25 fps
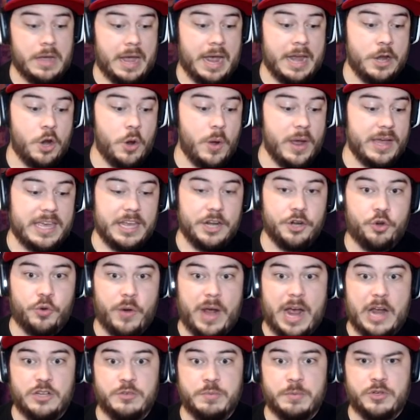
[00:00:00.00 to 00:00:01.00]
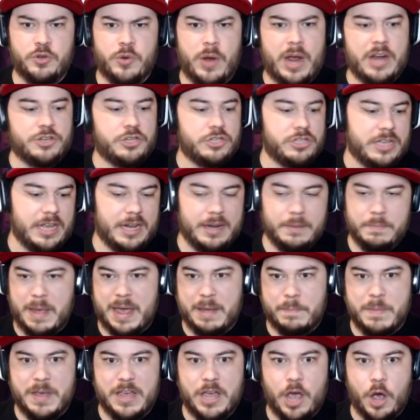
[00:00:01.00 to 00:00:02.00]
I know I can crouch, but crouch is gonna
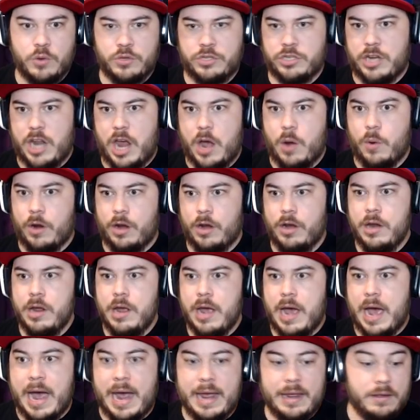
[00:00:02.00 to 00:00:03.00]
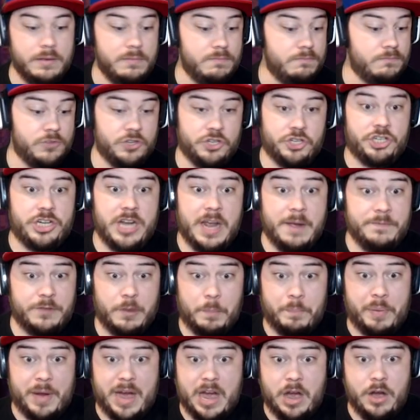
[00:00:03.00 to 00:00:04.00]
make me go slower. I, shift
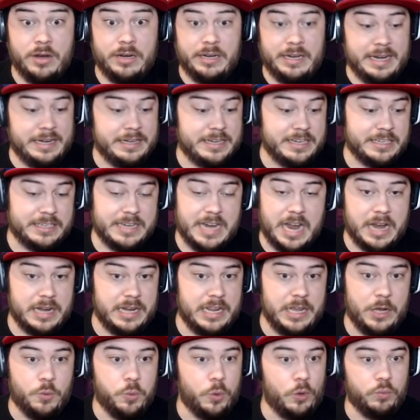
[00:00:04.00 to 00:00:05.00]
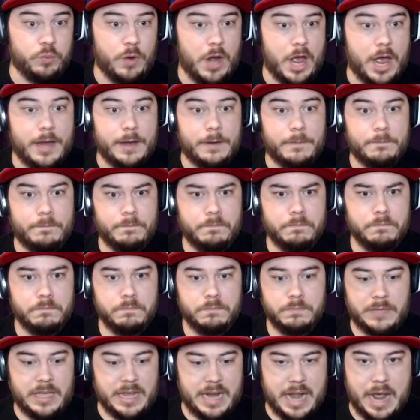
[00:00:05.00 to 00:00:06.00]
apparently does not equal run.
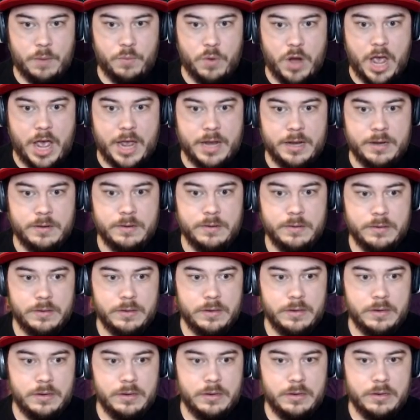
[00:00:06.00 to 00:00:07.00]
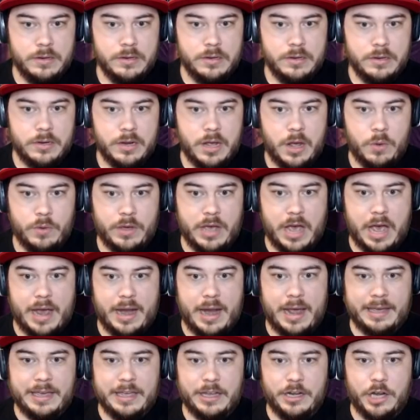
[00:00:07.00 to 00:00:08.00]
Can I run? Oh God,
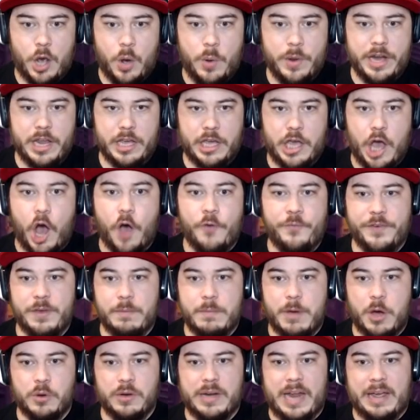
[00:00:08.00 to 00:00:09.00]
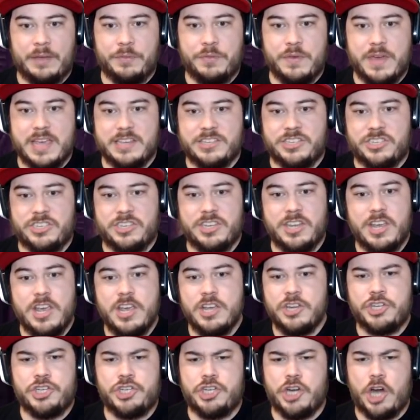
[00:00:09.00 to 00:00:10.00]
I can go into golfing mode like this.
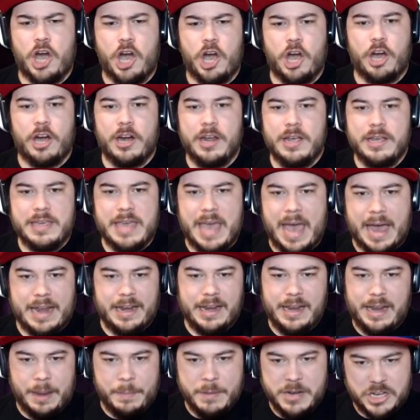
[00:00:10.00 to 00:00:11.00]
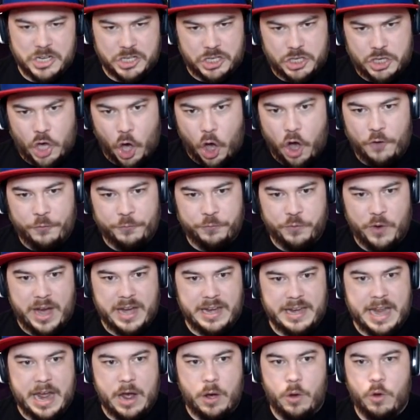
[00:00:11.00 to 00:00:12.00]
Sure, yeah, let me just golf
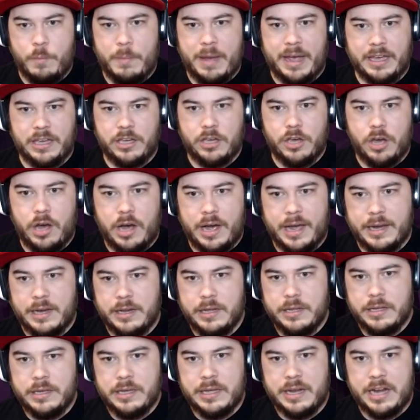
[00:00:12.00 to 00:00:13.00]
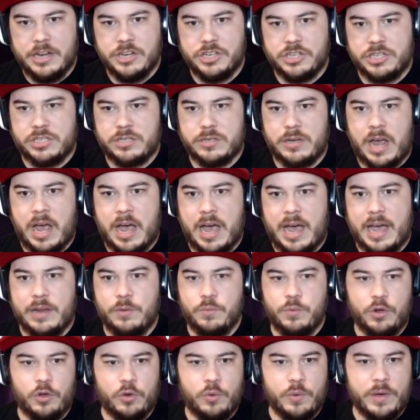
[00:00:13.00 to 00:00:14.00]
right now. Oh my God, can I just
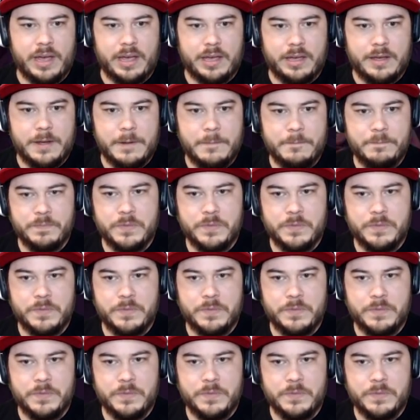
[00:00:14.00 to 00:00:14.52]
hide real quick?